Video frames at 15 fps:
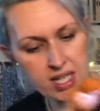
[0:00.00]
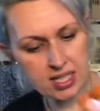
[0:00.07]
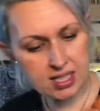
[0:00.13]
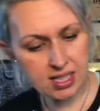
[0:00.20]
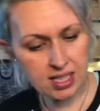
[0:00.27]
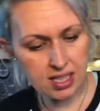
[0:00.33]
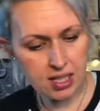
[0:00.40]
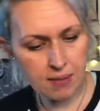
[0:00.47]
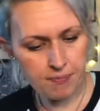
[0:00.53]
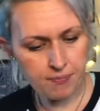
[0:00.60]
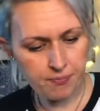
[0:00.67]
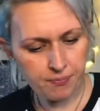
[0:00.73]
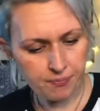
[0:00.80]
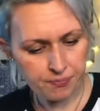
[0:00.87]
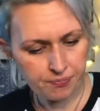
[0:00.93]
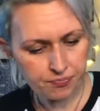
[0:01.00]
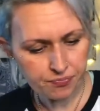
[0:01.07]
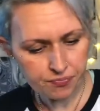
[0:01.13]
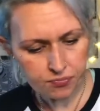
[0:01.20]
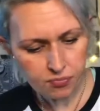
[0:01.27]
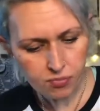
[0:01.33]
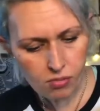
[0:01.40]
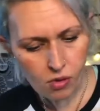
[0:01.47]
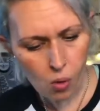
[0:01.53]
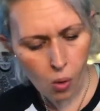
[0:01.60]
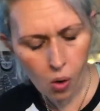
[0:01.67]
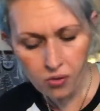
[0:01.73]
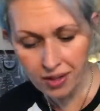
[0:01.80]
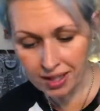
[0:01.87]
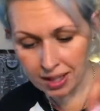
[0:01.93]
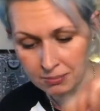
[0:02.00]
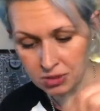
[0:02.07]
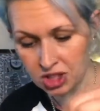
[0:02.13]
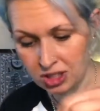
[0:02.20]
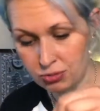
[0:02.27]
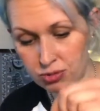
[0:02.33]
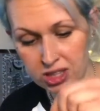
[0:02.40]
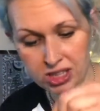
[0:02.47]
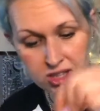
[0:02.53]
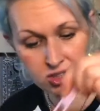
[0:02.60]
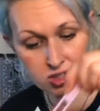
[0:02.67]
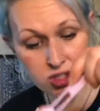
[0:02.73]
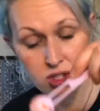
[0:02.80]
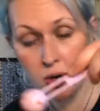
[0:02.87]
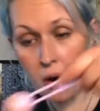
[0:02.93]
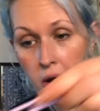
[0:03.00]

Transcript: nearly done. Oh, that kimchi's really good.